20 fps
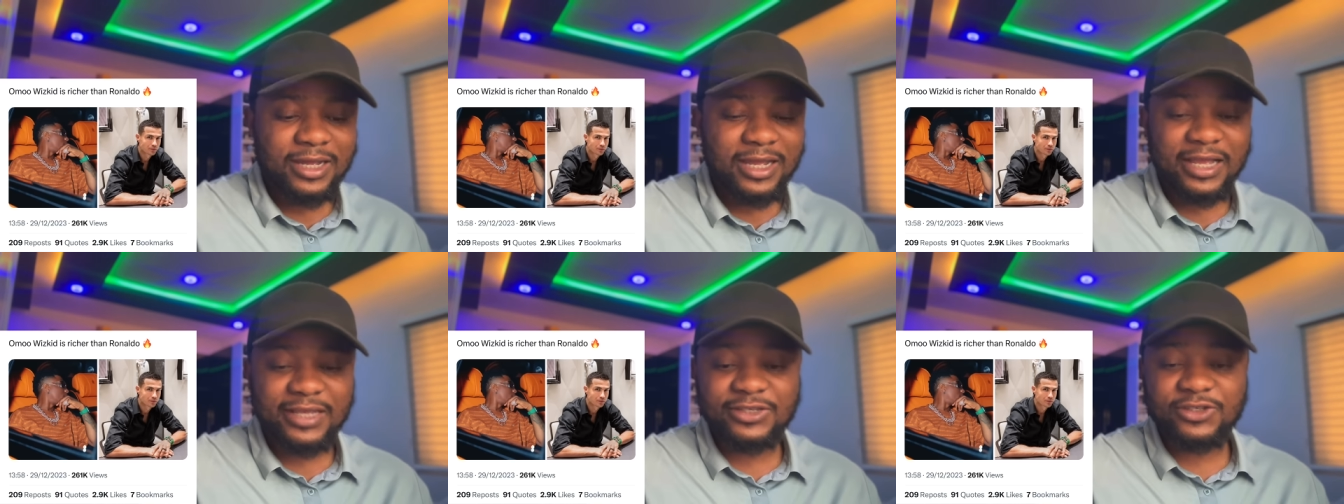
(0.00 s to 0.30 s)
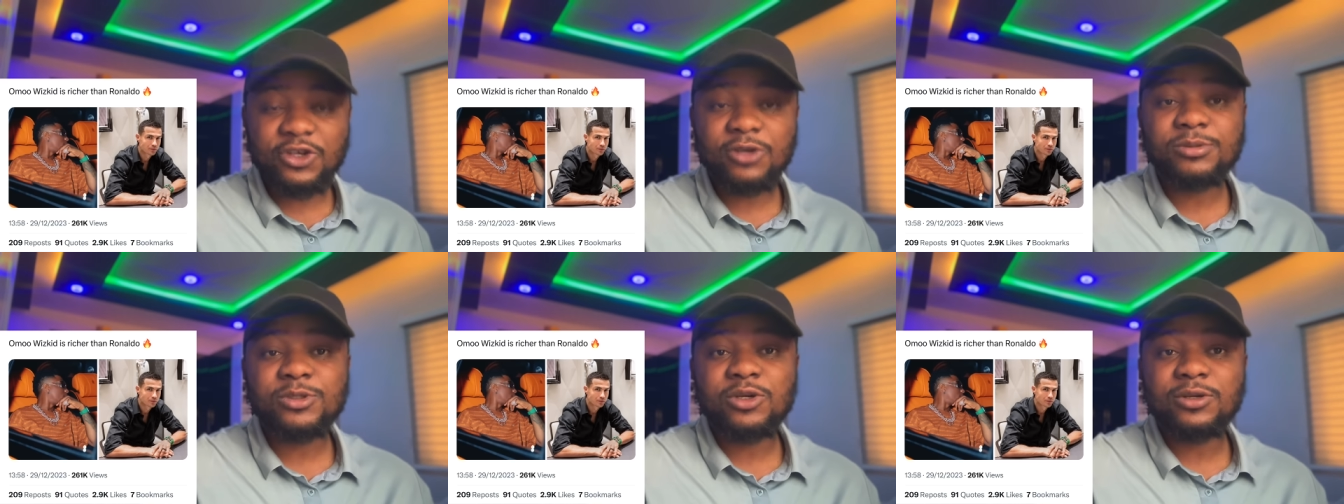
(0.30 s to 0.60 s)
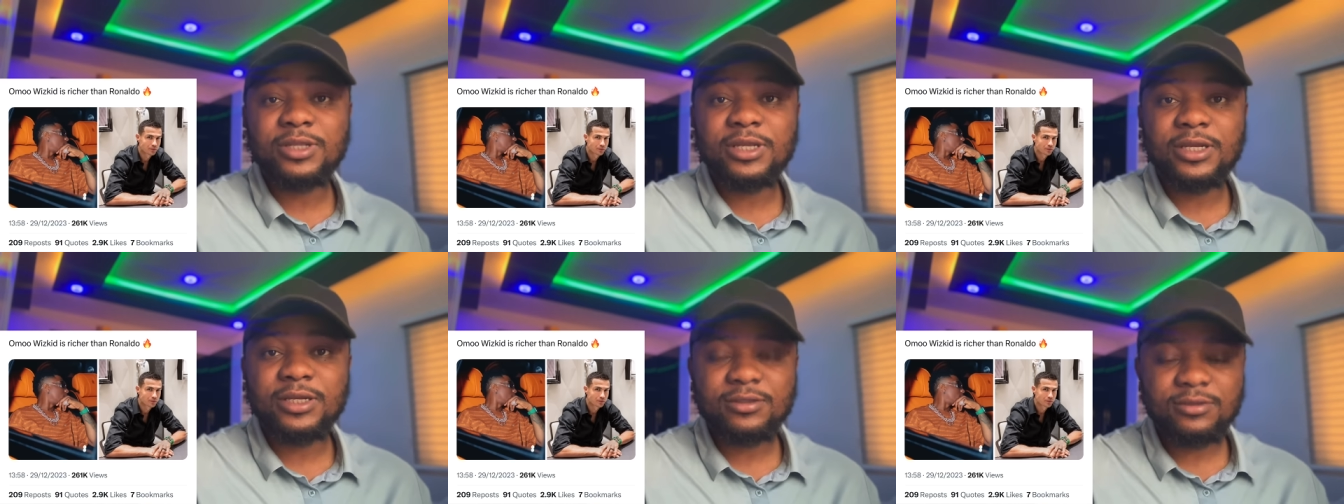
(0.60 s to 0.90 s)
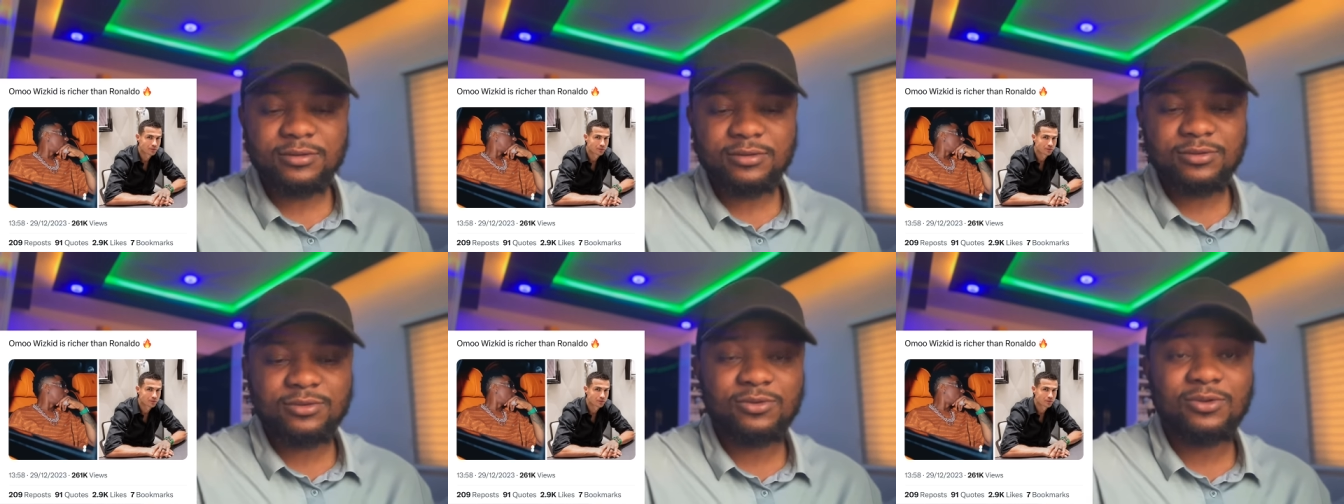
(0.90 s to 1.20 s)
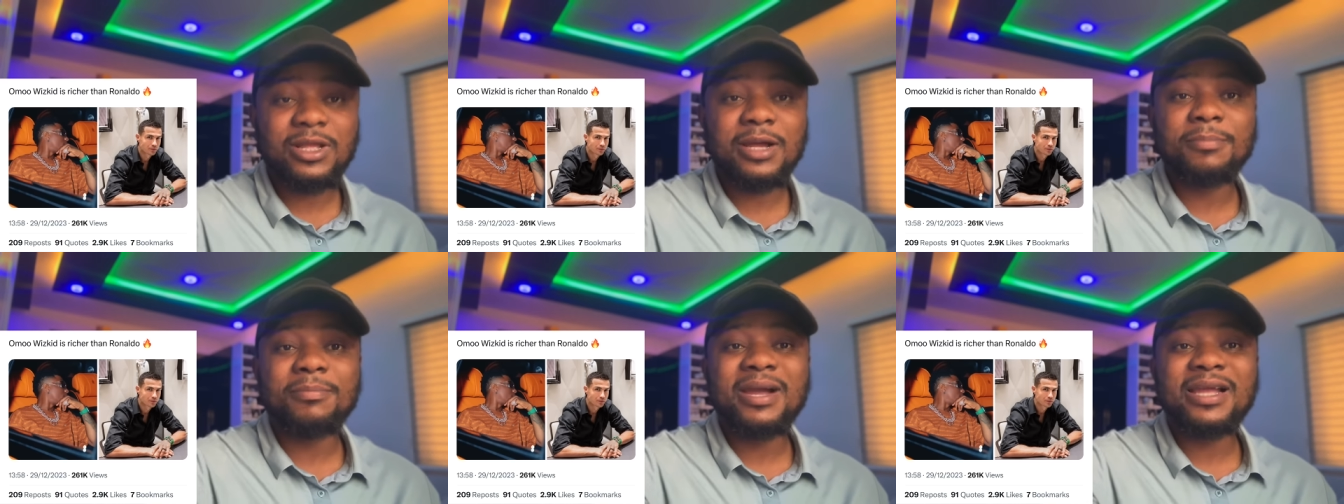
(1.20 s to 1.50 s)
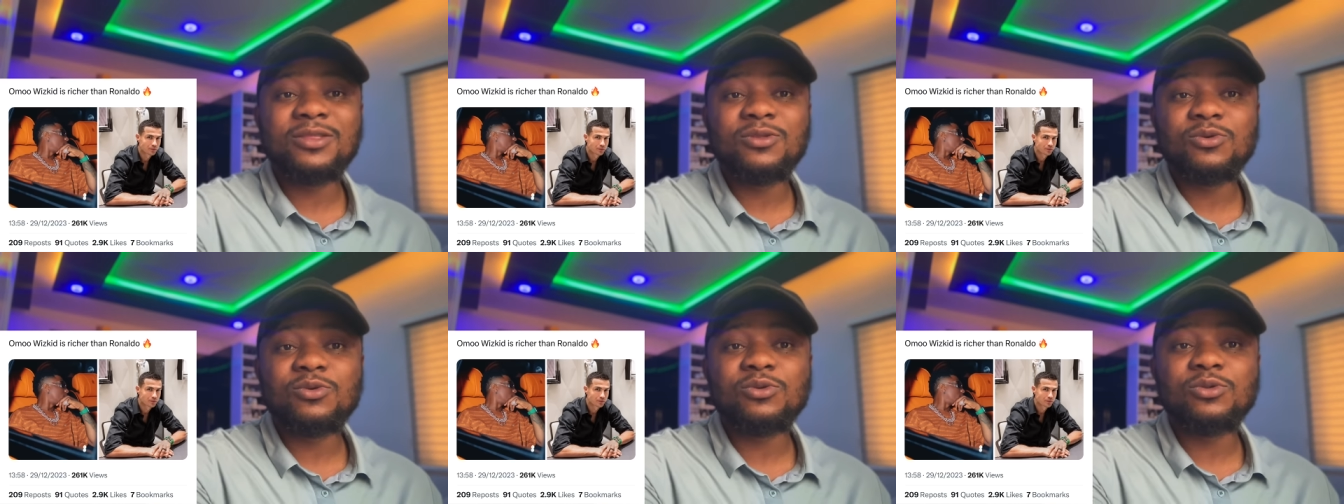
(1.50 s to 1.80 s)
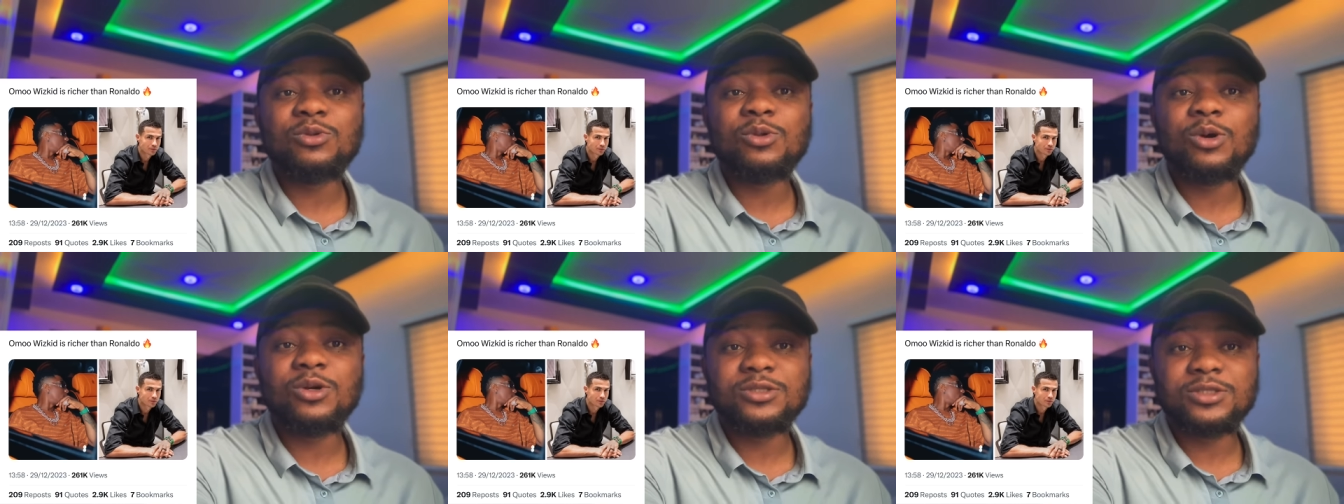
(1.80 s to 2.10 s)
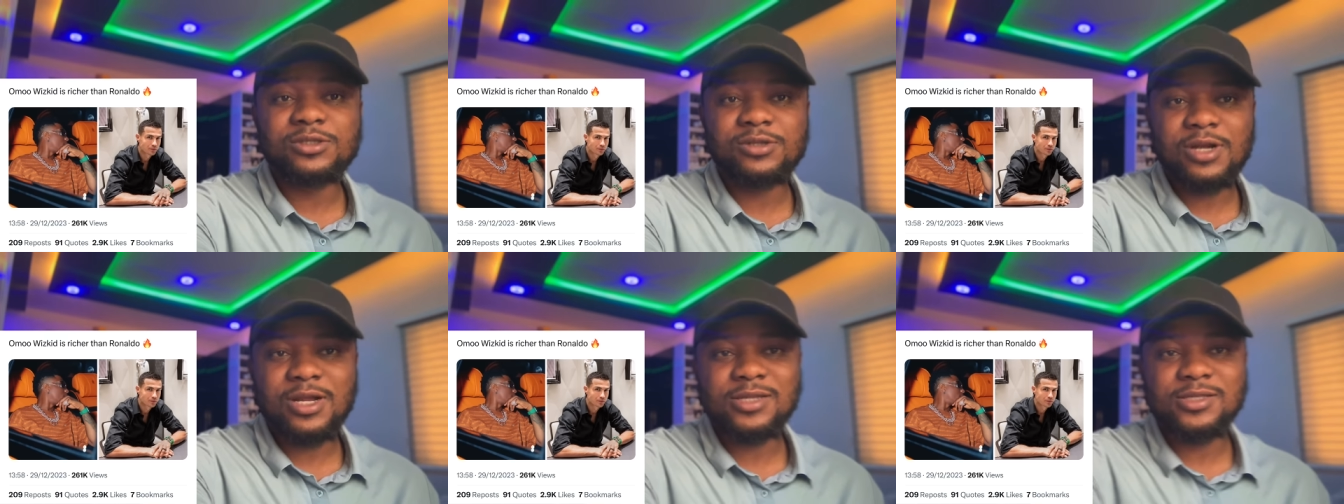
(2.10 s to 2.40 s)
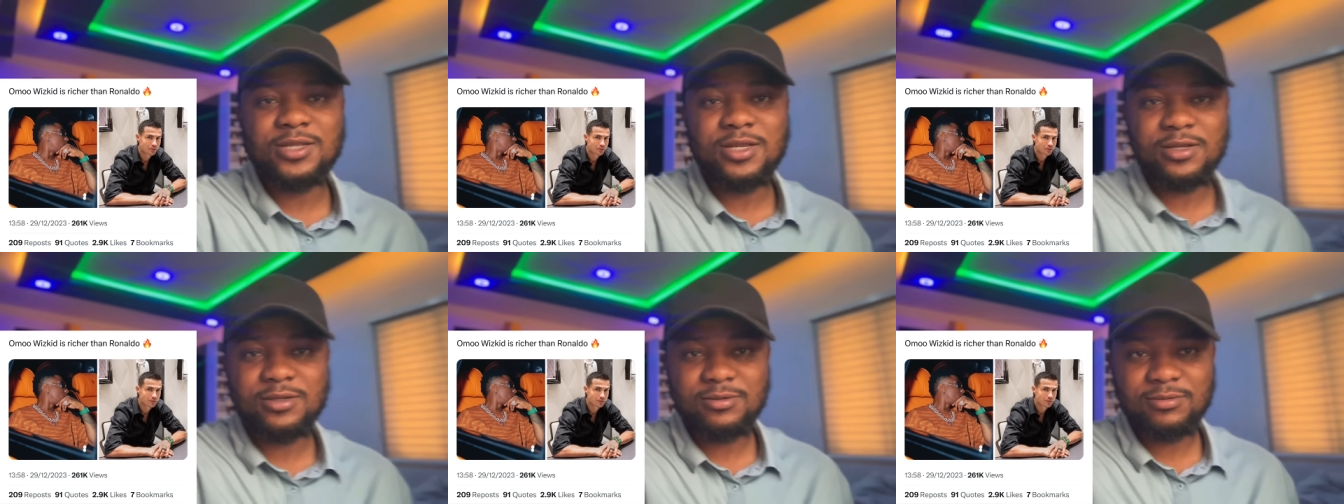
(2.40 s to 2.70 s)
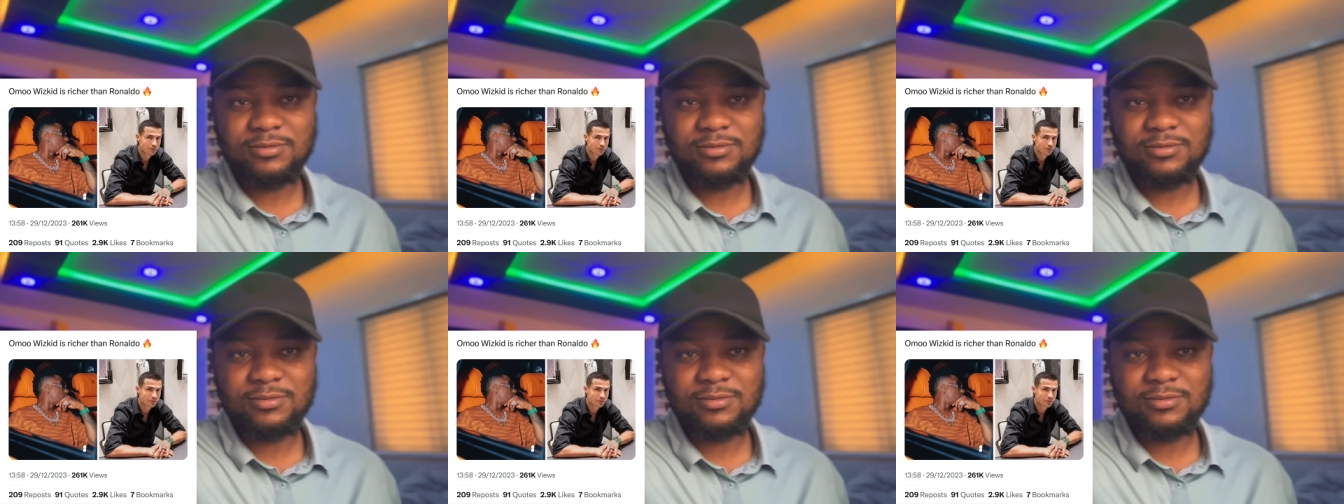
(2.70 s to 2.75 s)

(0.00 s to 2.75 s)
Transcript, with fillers: absorption, eh? Your mind no go touch ground.